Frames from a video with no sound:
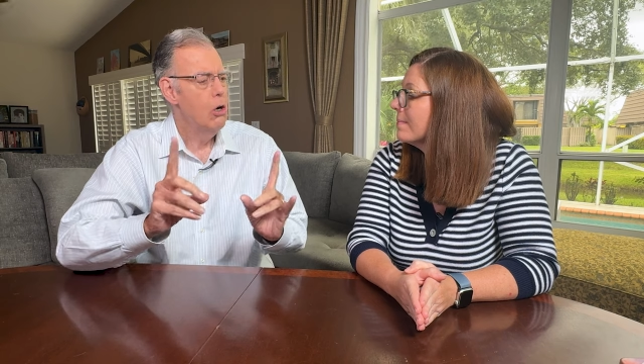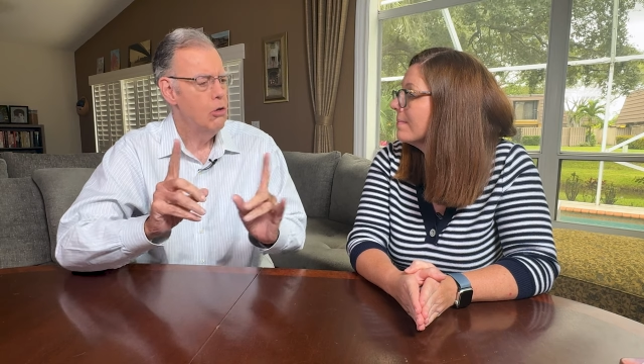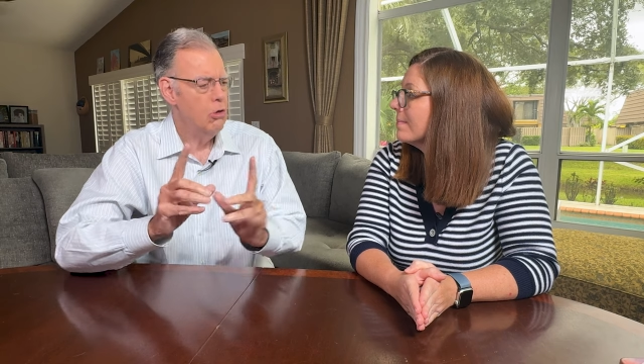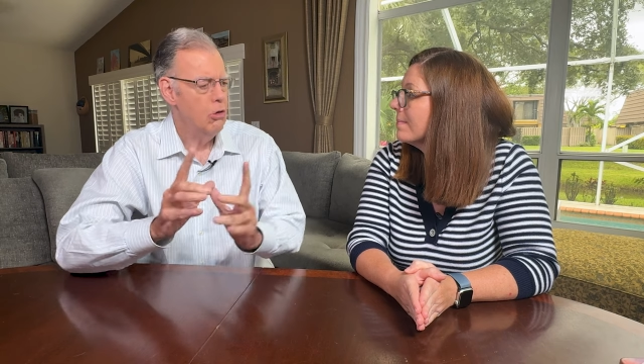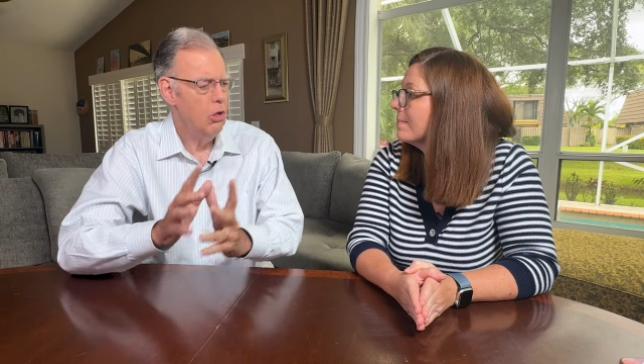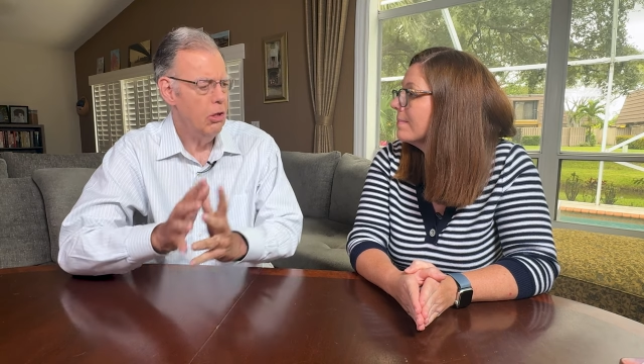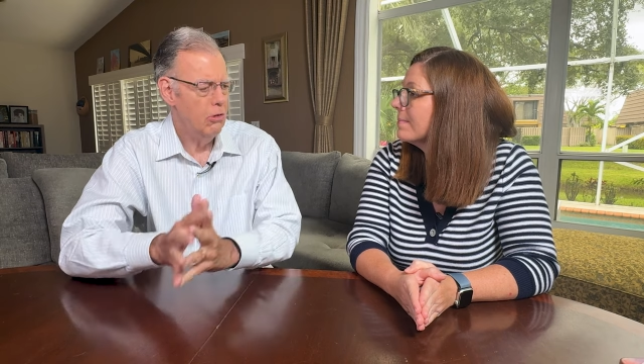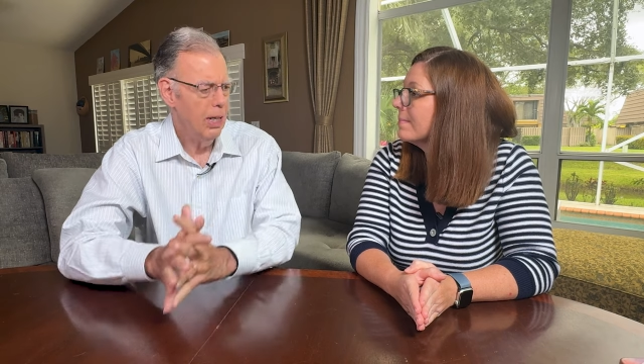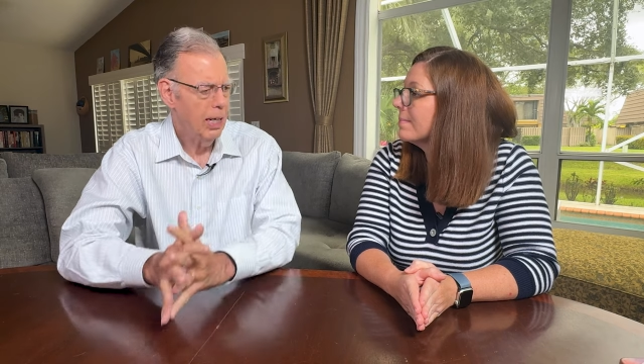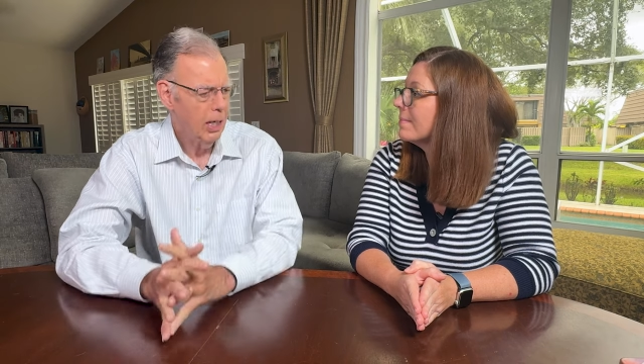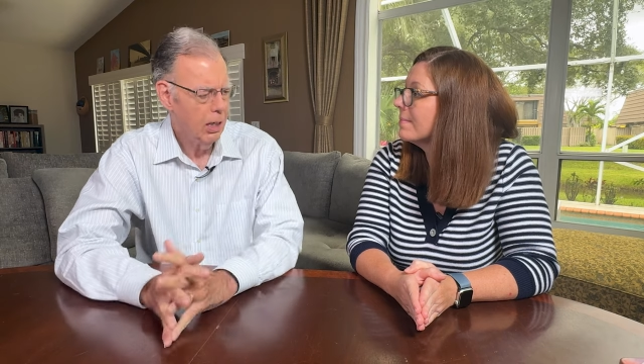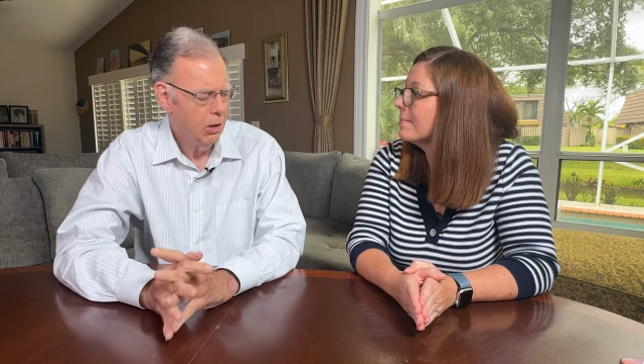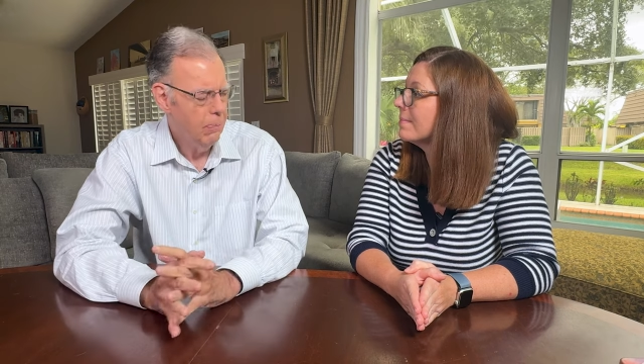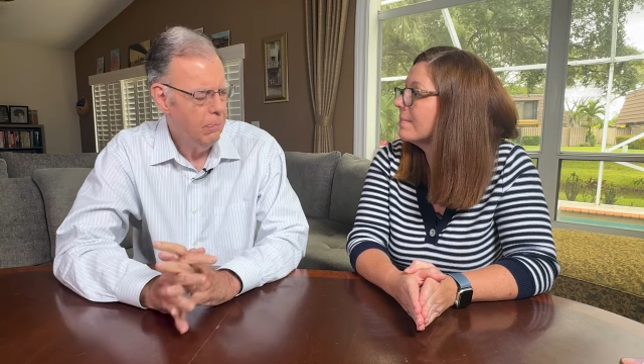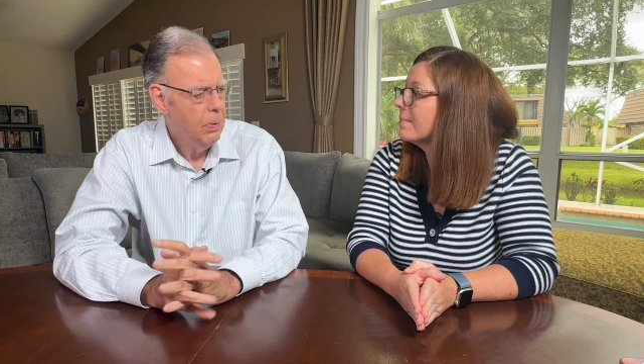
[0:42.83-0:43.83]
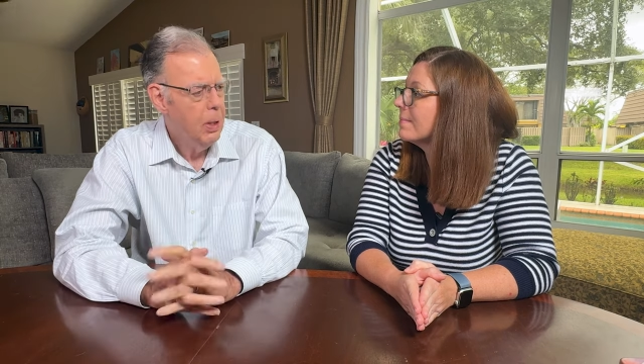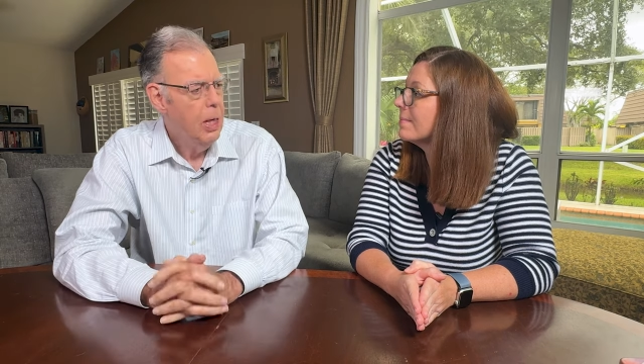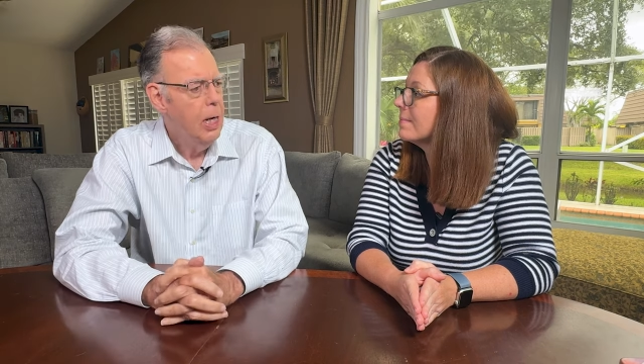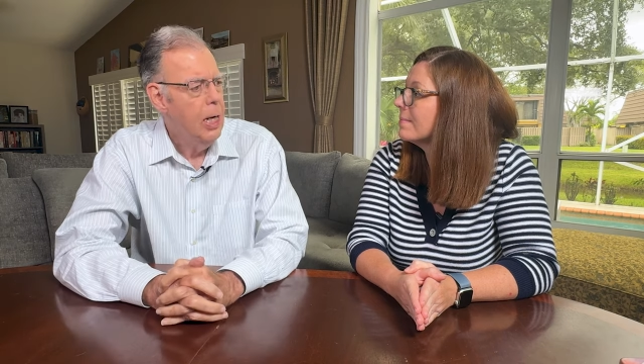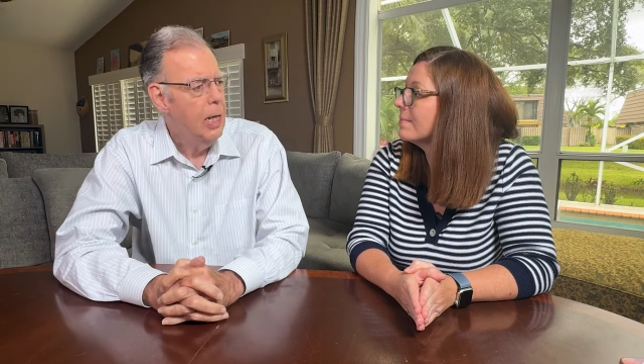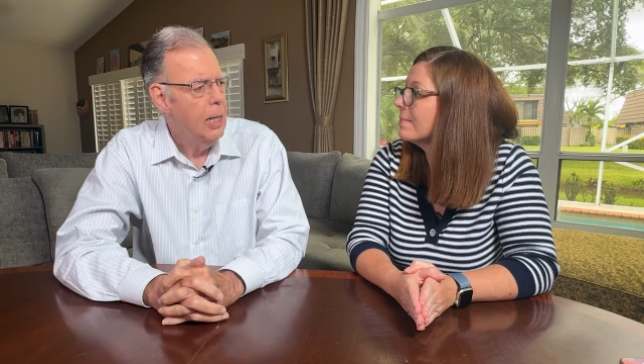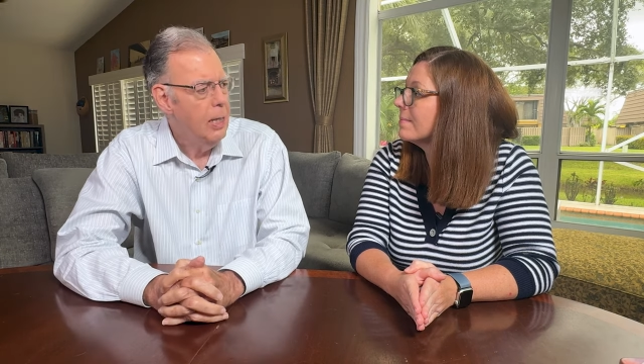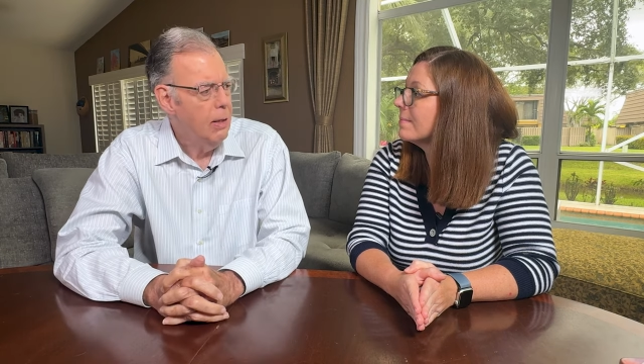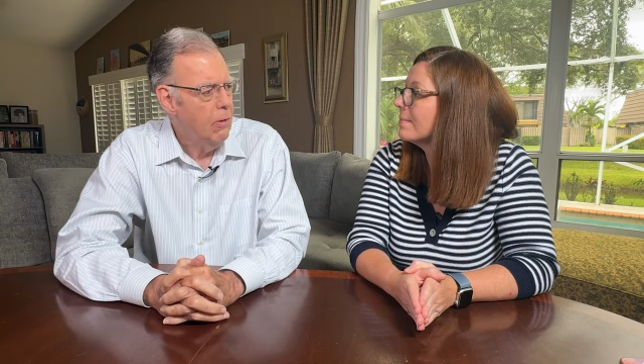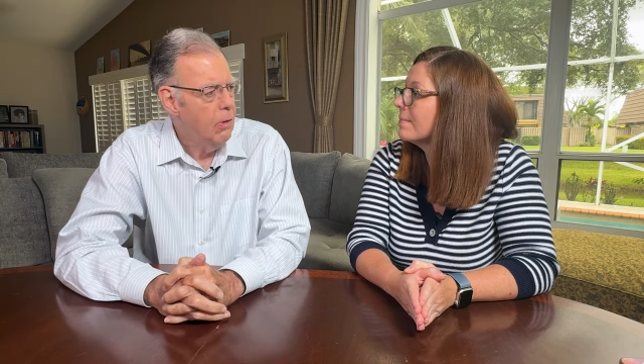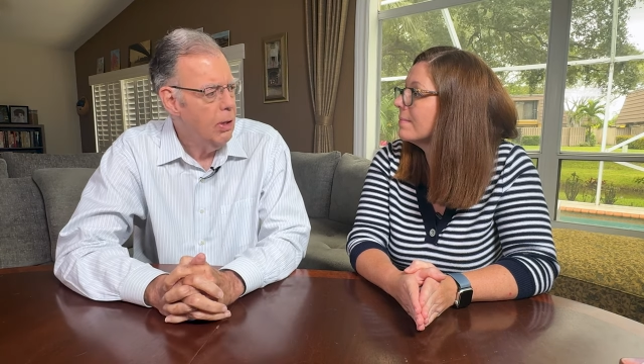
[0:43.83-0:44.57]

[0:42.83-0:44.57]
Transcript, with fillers: Second, the,